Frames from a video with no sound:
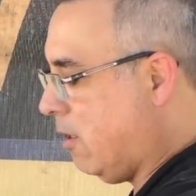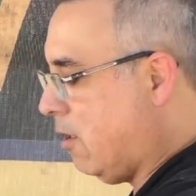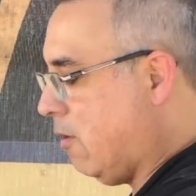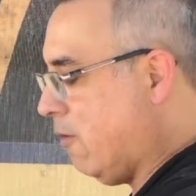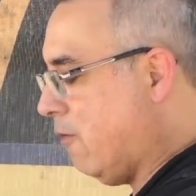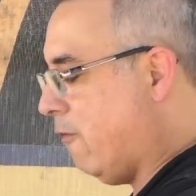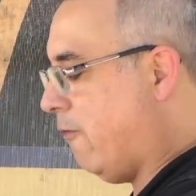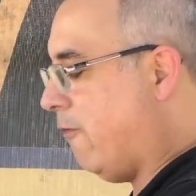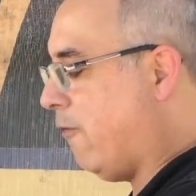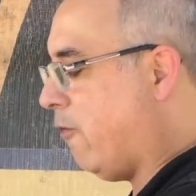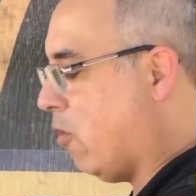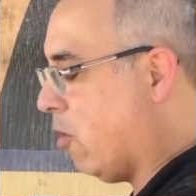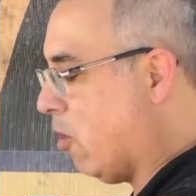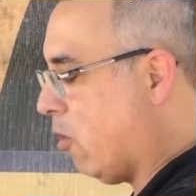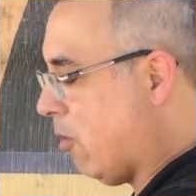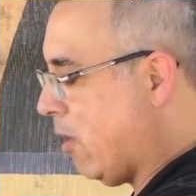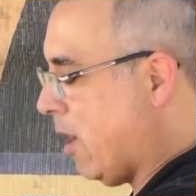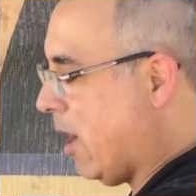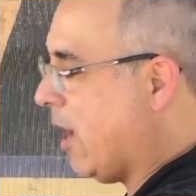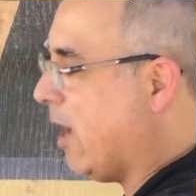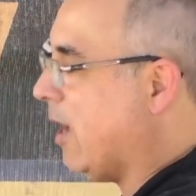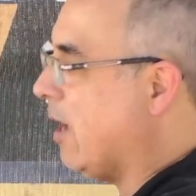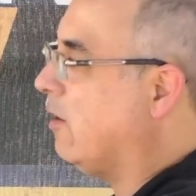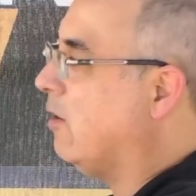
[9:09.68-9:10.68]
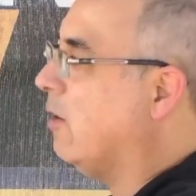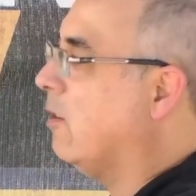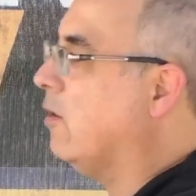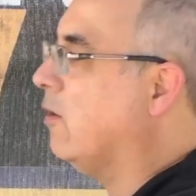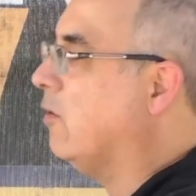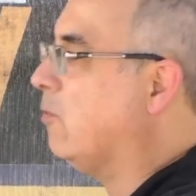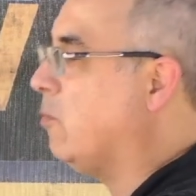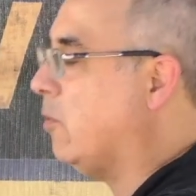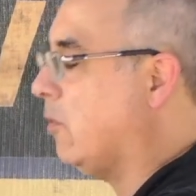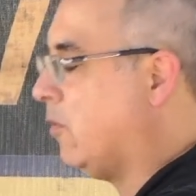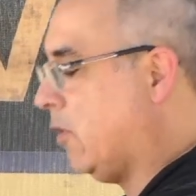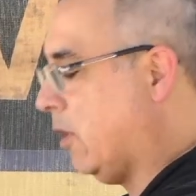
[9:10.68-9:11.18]
foray into
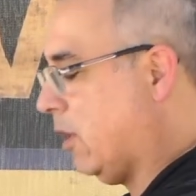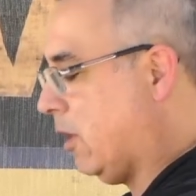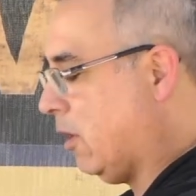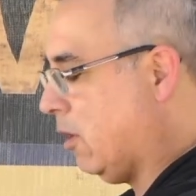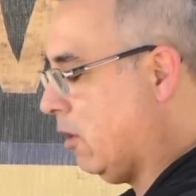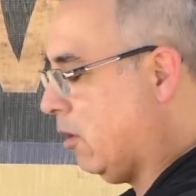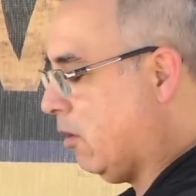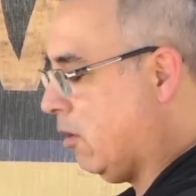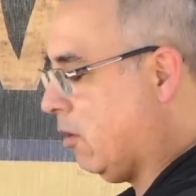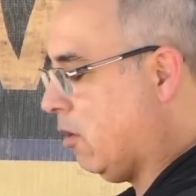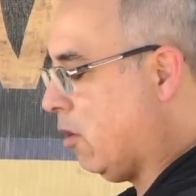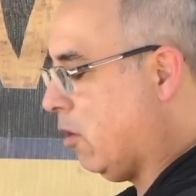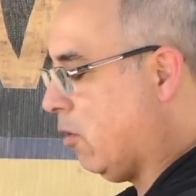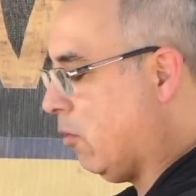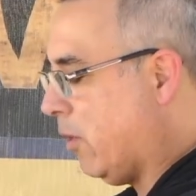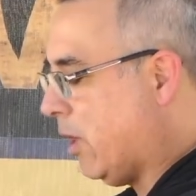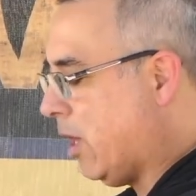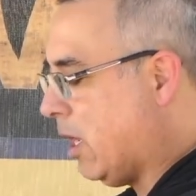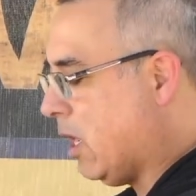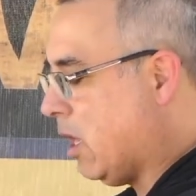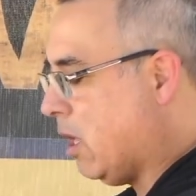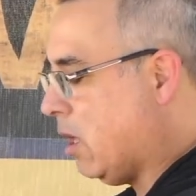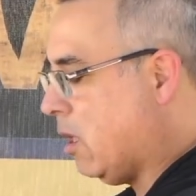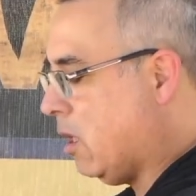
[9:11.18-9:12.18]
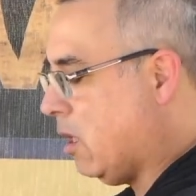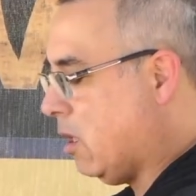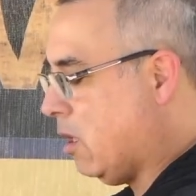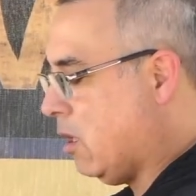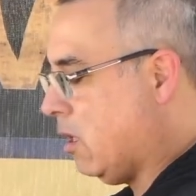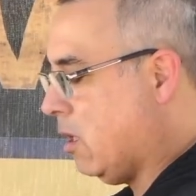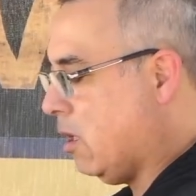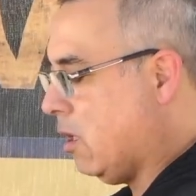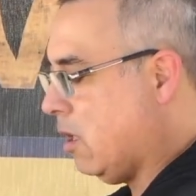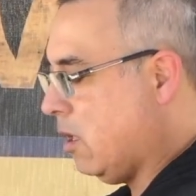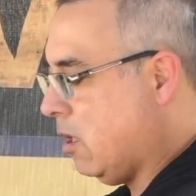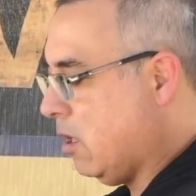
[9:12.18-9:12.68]
this particular arena.
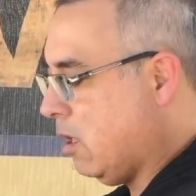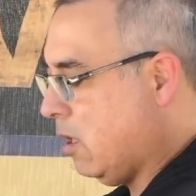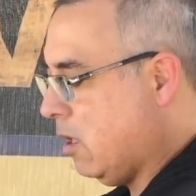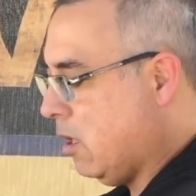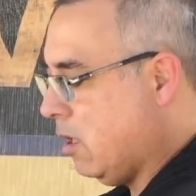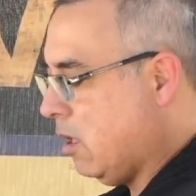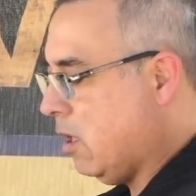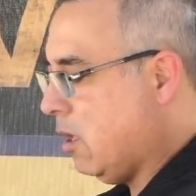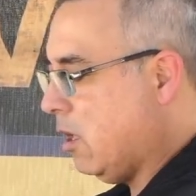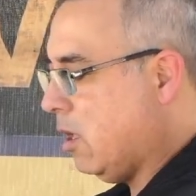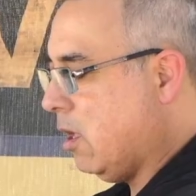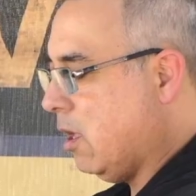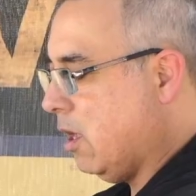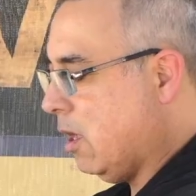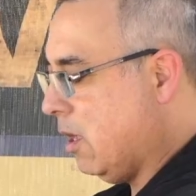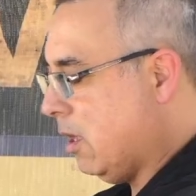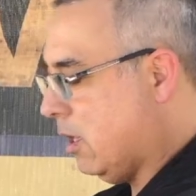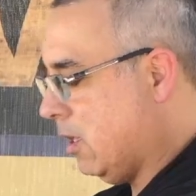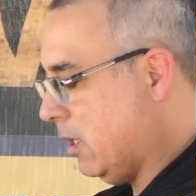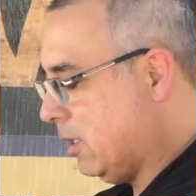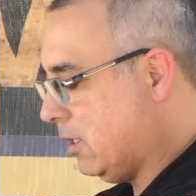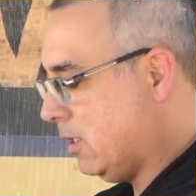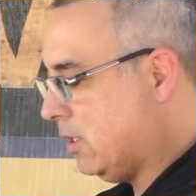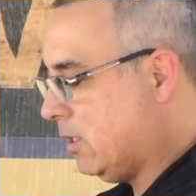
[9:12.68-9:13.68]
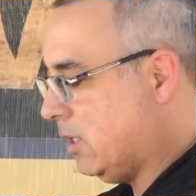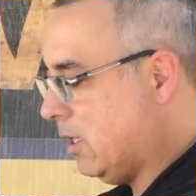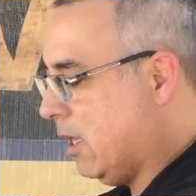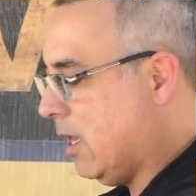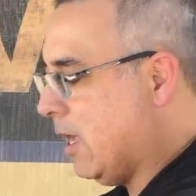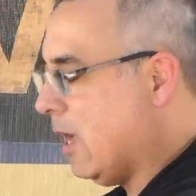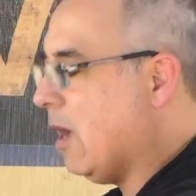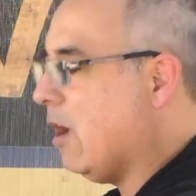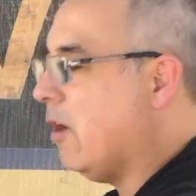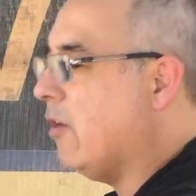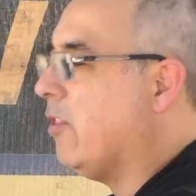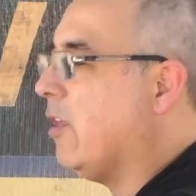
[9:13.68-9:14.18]
Let's see
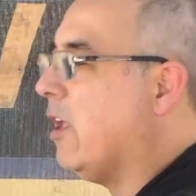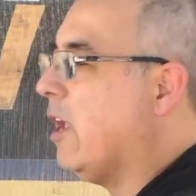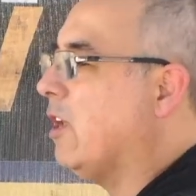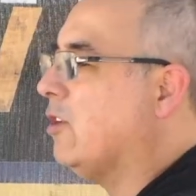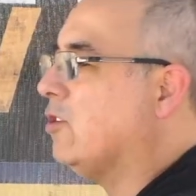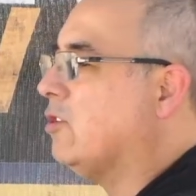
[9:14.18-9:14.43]
how the